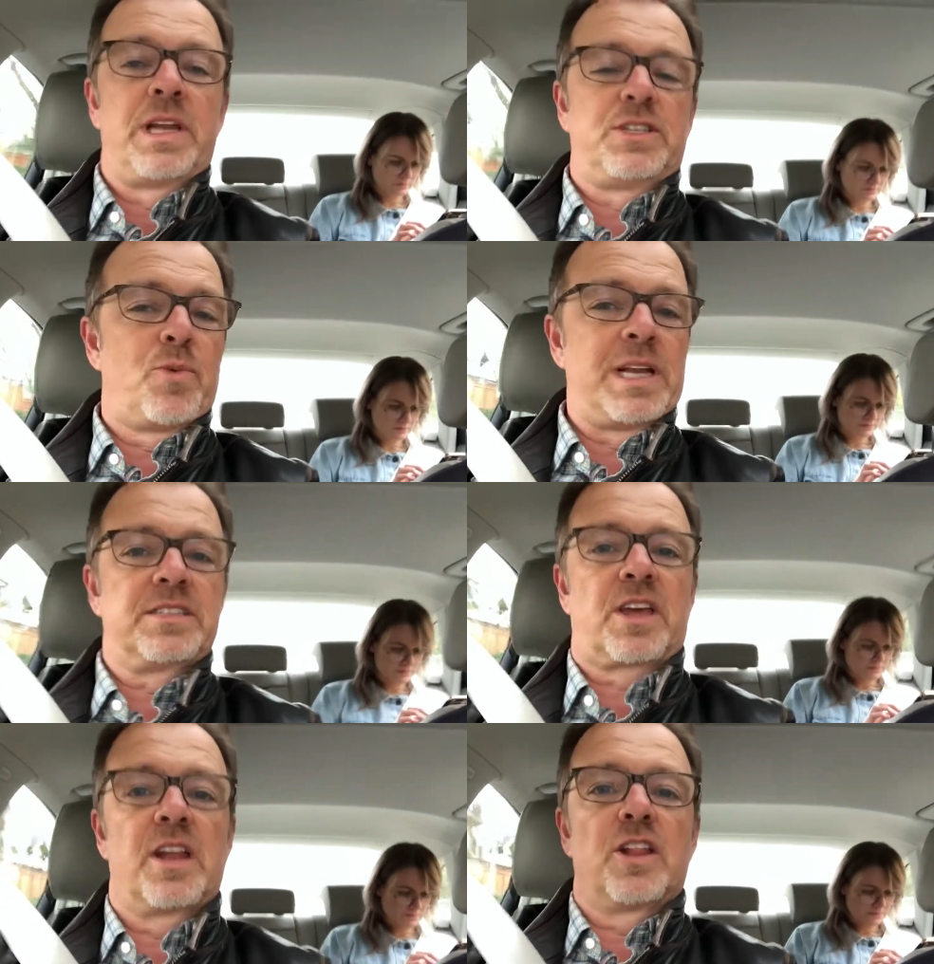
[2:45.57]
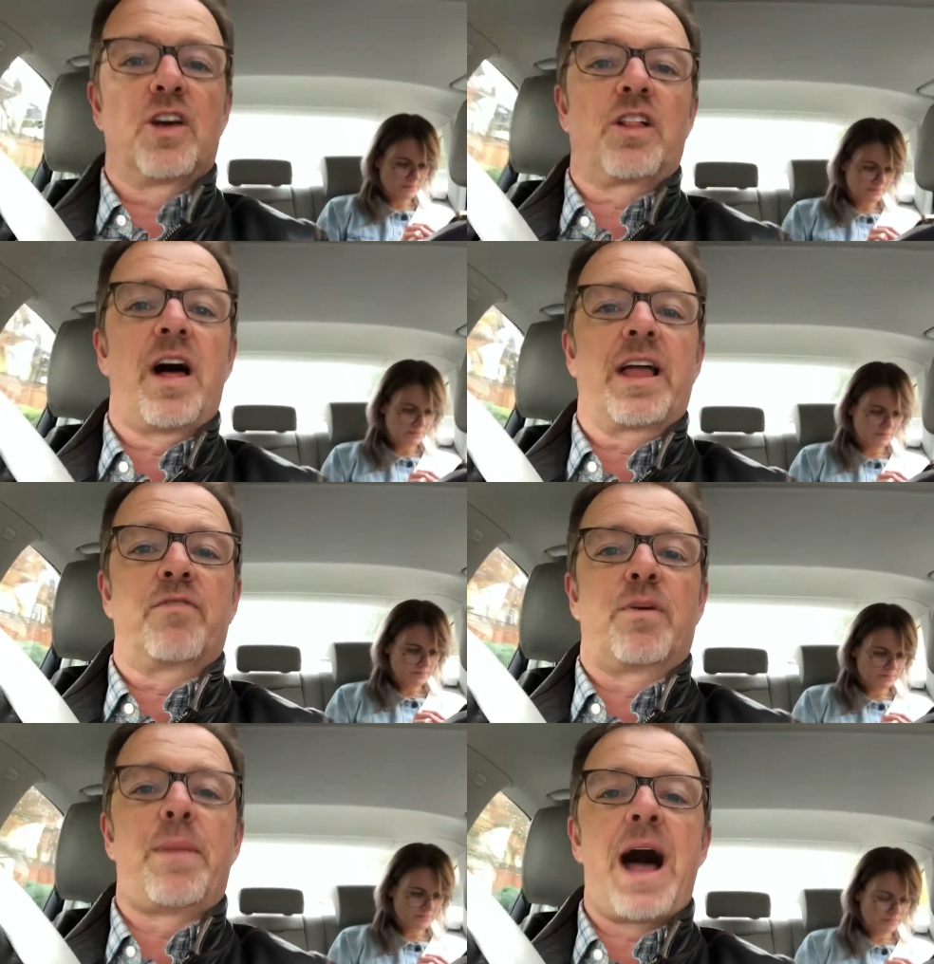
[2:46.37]
Speaker 1: twenty is going to look like
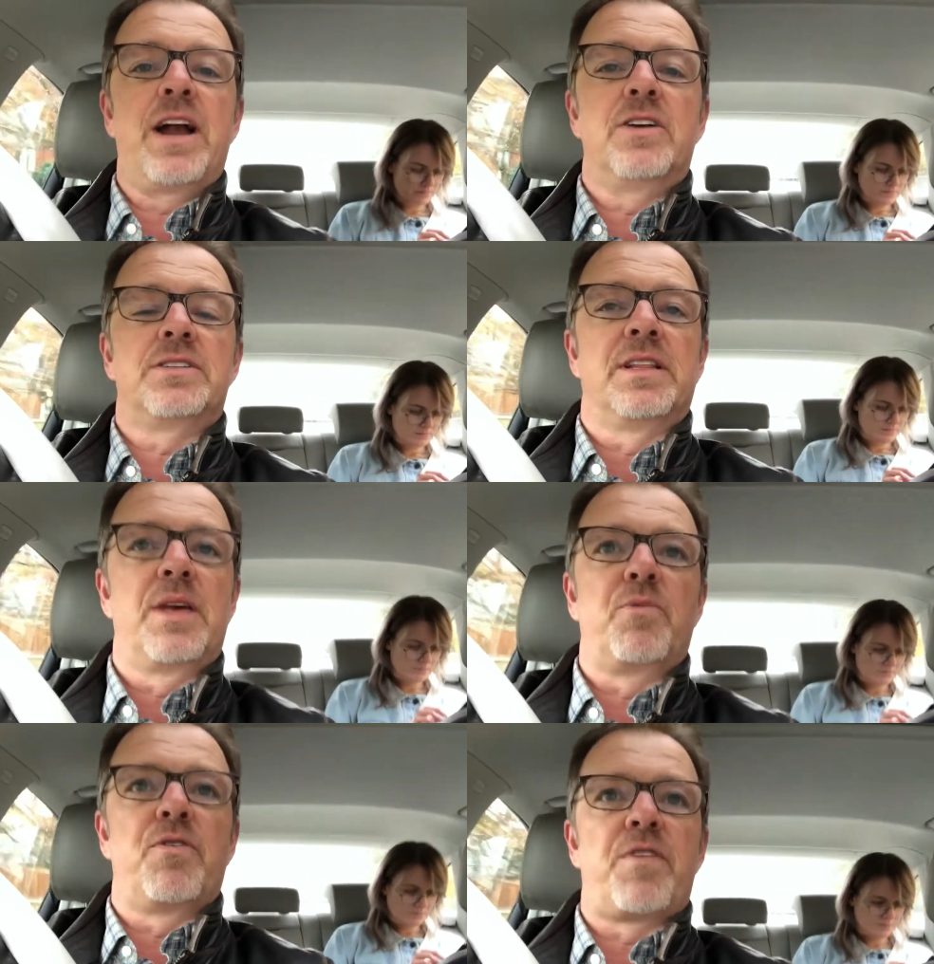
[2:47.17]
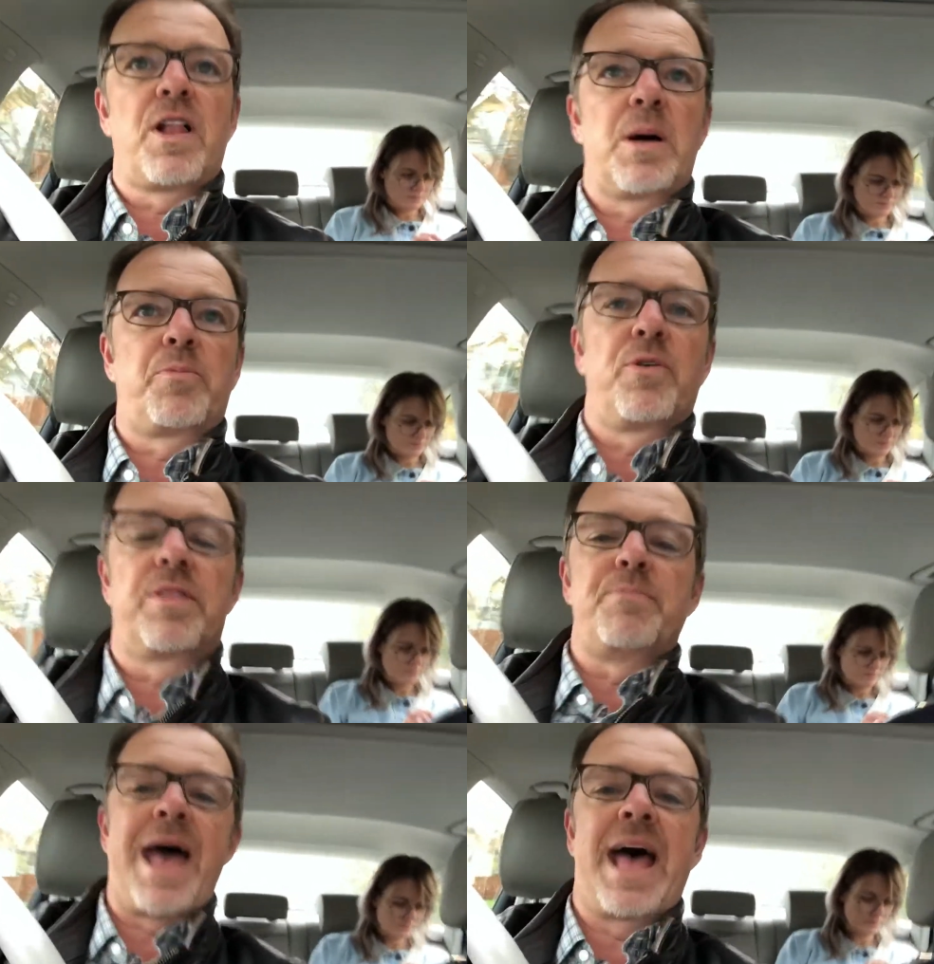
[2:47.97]
for buyers, and then we'll follow up
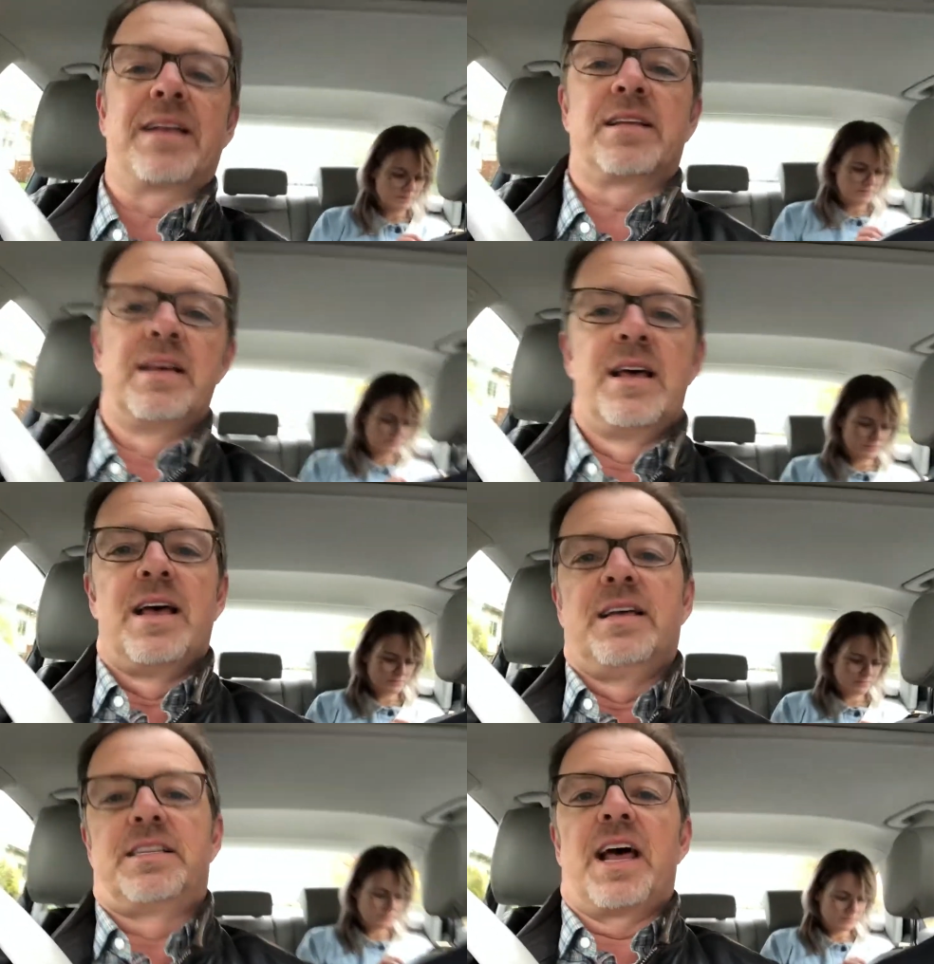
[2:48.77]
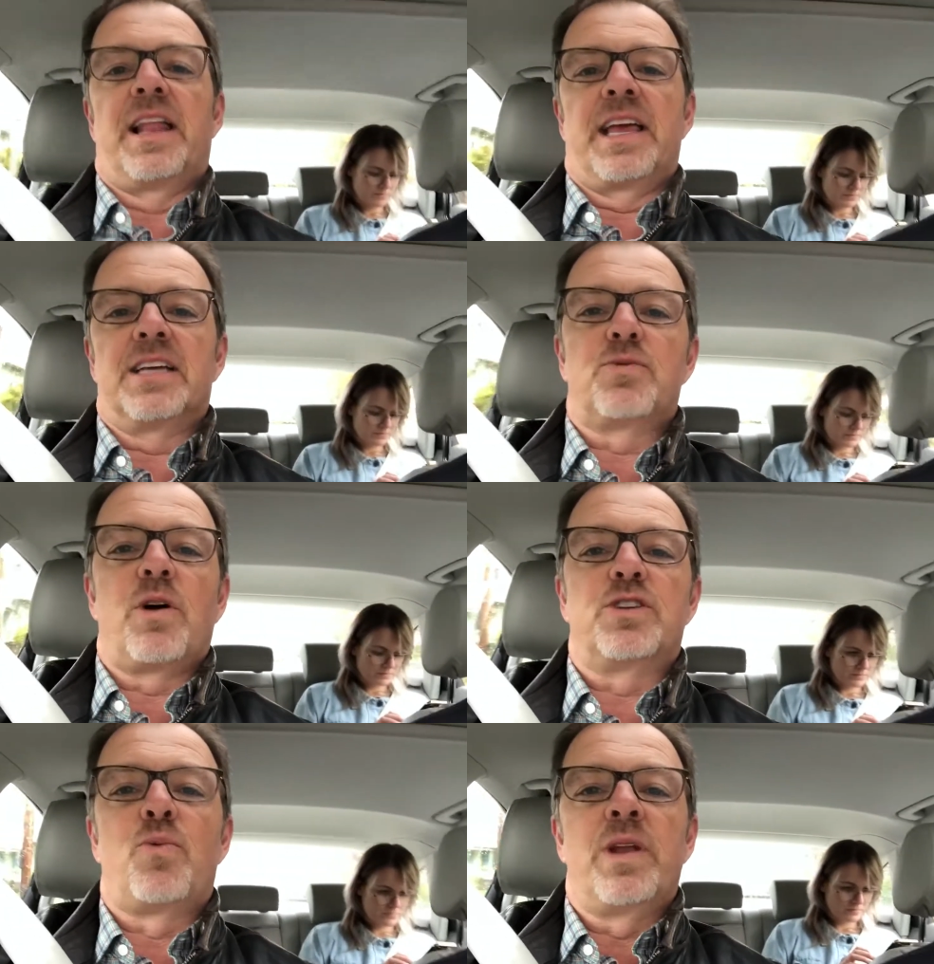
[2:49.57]
with Matt telling us
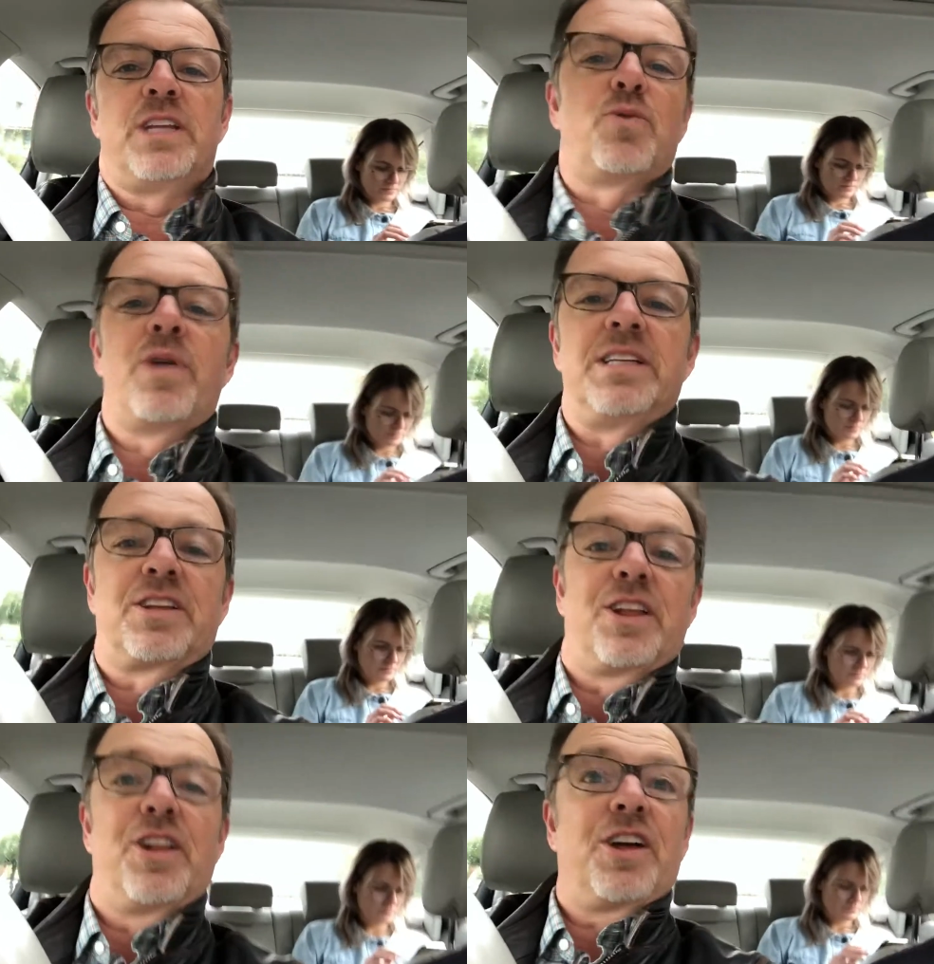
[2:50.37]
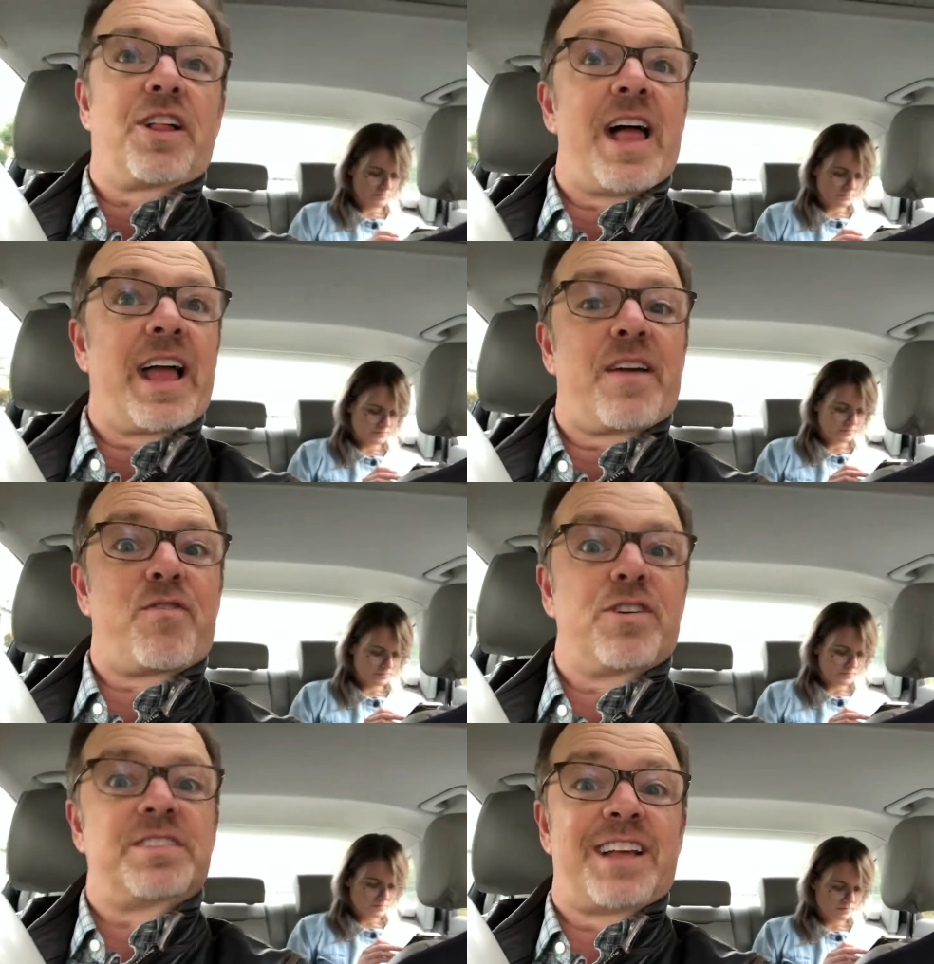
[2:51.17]
what twenty twenty is going to look like
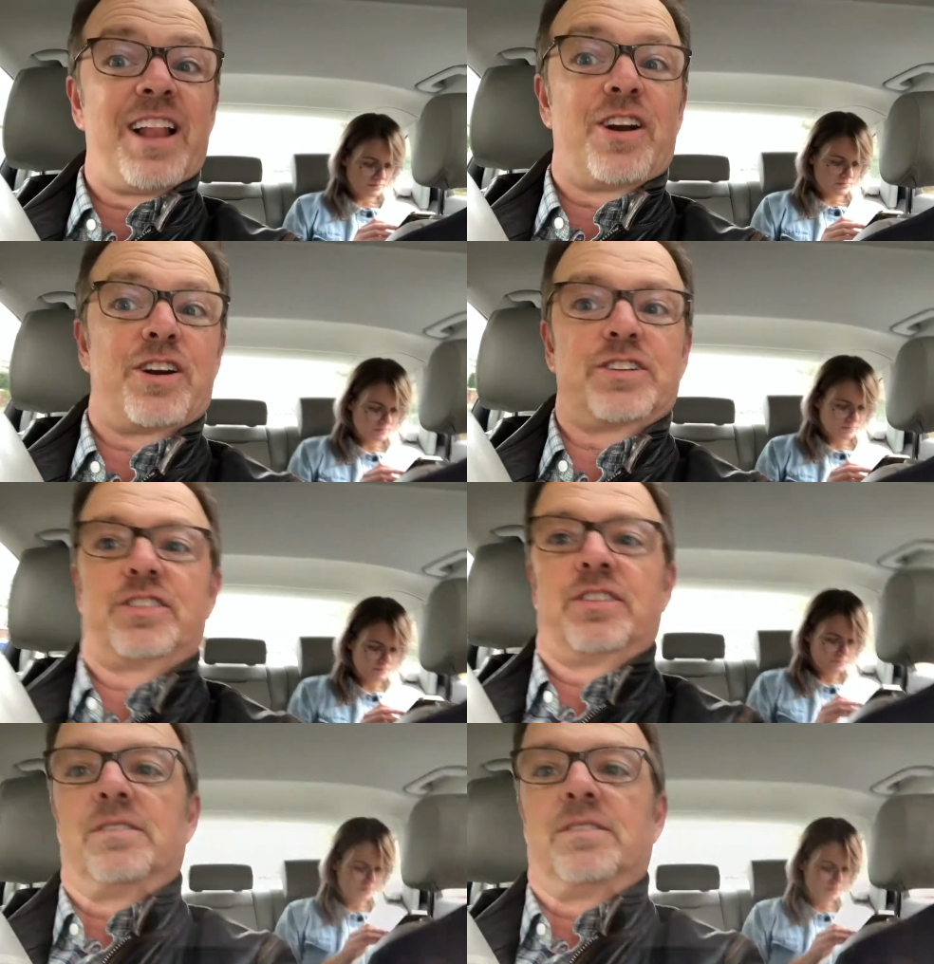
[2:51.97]
for sellers.